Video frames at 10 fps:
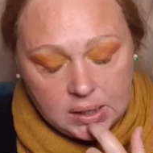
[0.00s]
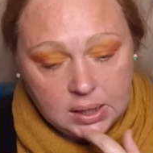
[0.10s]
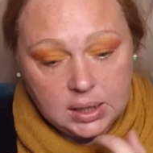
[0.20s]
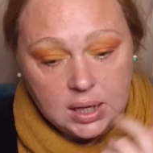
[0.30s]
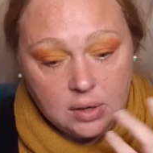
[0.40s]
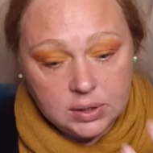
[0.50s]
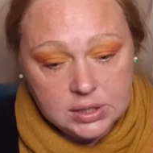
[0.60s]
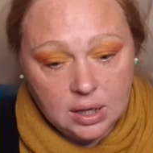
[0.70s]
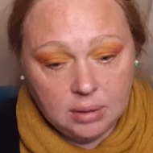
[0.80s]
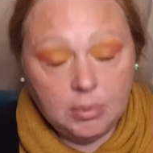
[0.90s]
the only
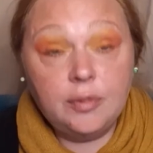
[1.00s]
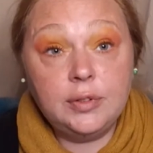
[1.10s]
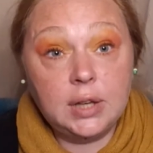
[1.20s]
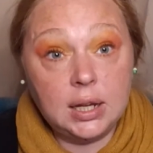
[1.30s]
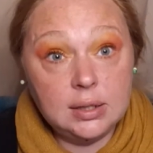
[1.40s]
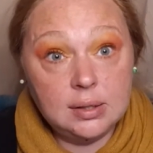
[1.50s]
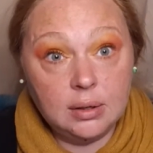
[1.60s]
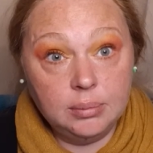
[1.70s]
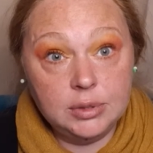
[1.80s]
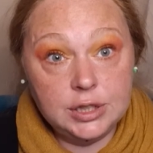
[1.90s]
time of
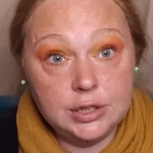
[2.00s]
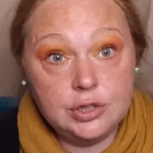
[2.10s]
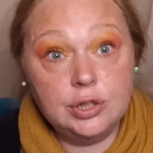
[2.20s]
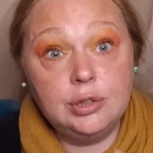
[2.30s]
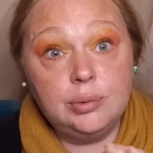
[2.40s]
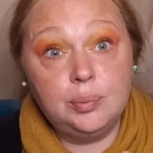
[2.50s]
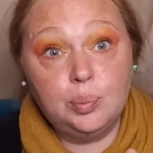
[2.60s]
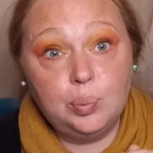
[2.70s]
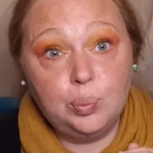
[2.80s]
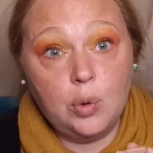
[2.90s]
daytime seizure,
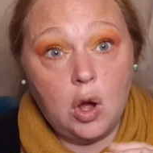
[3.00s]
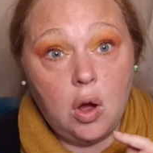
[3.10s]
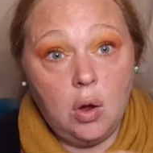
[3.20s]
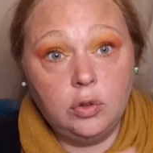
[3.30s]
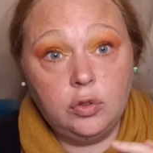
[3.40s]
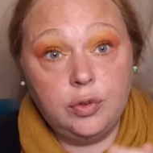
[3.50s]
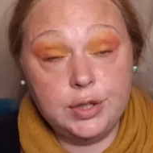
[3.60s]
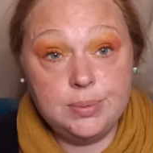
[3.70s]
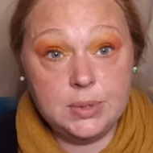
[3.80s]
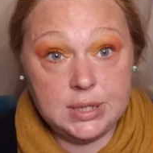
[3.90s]
on
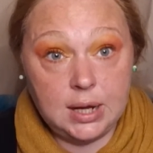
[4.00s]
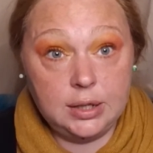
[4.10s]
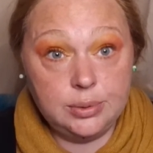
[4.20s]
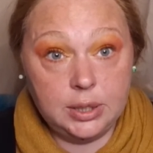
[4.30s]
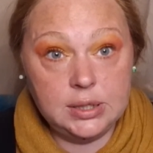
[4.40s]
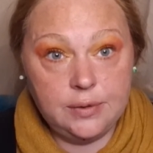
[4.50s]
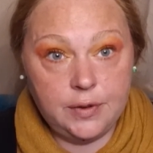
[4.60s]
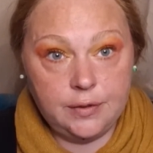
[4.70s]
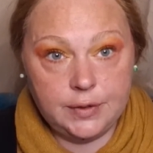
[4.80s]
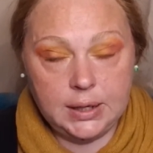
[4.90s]
Christmas Day
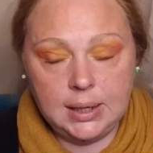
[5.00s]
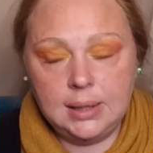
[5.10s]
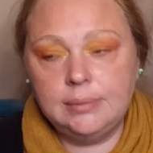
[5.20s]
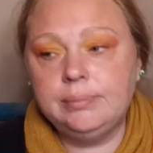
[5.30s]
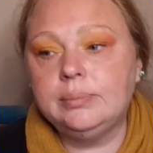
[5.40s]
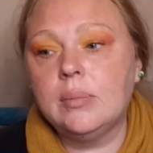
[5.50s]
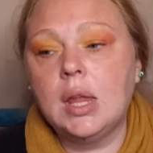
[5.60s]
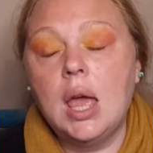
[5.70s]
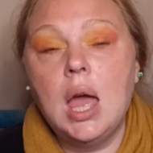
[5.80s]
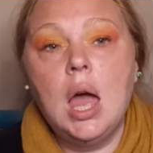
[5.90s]
2015,
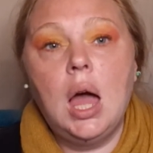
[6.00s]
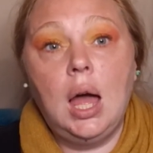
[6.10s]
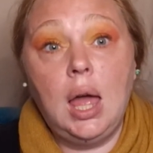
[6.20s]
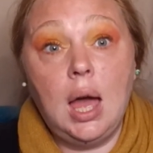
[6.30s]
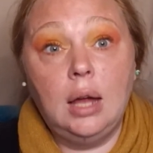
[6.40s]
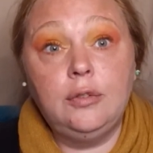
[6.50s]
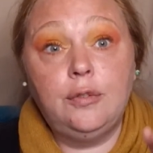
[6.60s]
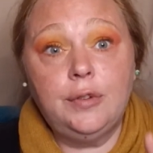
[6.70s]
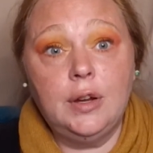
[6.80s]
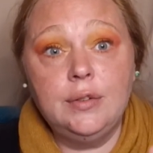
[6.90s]
I had
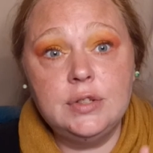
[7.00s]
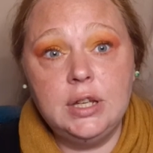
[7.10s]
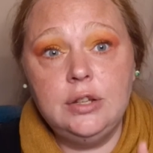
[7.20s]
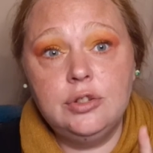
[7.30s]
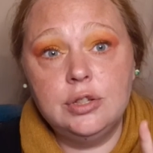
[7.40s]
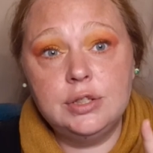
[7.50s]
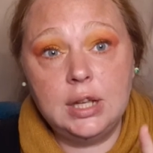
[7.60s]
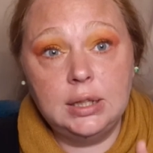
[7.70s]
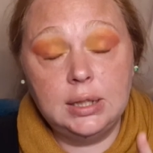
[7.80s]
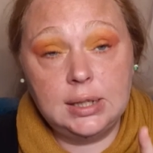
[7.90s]
5 seizures
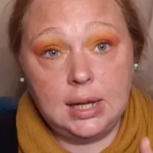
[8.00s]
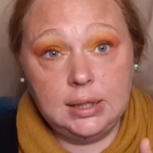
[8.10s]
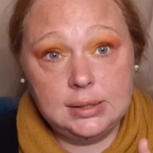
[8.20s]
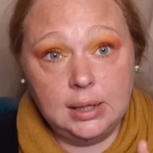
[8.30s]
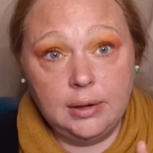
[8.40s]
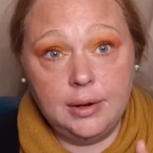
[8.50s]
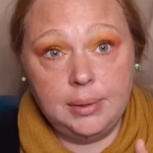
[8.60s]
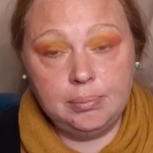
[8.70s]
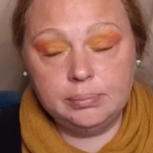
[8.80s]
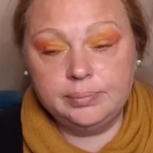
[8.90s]
in the daytime.